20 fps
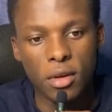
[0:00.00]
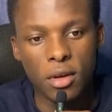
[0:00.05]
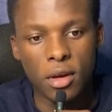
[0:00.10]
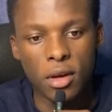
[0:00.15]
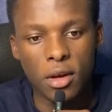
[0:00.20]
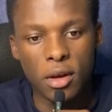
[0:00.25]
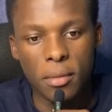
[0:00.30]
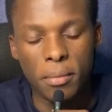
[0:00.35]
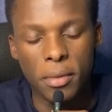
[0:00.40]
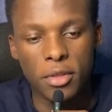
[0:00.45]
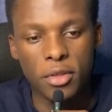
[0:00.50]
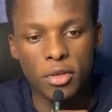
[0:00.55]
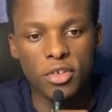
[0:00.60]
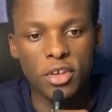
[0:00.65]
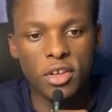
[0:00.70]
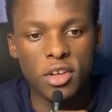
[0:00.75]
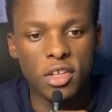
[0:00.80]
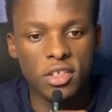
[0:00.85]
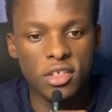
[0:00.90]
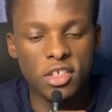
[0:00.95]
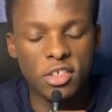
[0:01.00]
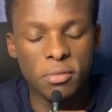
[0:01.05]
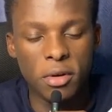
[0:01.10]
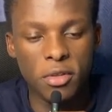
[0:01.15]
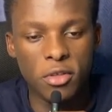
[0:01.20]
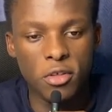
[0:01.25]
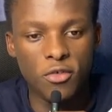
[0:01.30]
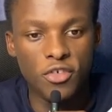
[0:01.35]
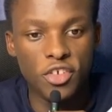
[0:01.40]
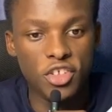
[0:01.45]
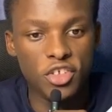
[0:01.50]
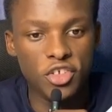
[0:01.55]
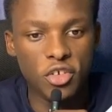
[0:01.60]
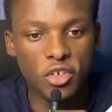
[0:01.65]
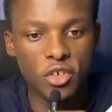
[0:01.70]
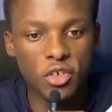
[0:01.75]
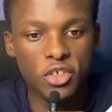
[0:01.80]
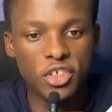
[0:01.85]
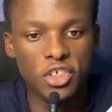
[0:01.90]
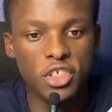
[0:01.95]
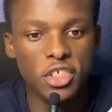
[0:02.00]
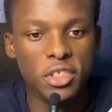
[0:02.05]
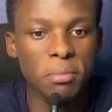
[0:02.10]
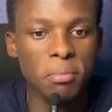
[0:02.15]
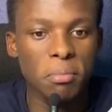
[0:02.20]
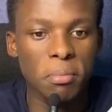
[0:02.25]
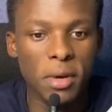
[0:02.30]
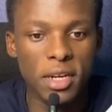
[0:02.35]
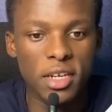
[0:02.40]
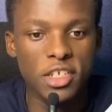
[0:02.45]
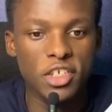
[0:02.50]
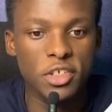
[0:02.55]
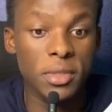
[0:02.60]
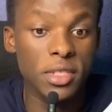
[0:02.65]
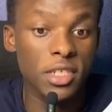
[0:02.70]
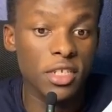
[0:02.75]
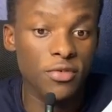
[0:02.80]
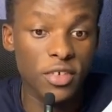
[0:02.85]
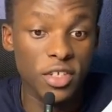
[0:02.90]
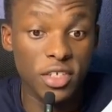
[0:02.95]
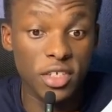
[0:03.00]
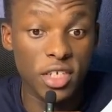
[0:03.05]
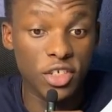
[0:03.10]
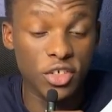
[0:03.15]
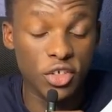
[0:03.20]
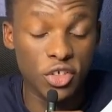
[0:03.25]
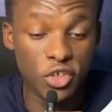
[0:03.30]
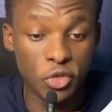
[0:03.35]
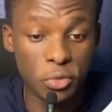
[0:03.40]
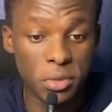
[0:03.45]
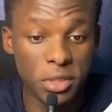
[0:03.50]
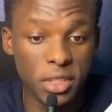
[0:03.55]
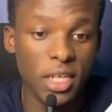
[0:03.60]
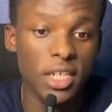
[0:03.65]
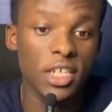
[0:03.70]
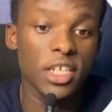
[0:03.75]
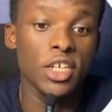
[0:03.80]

pathogenesis, pathophysiology, management, investigations to be done,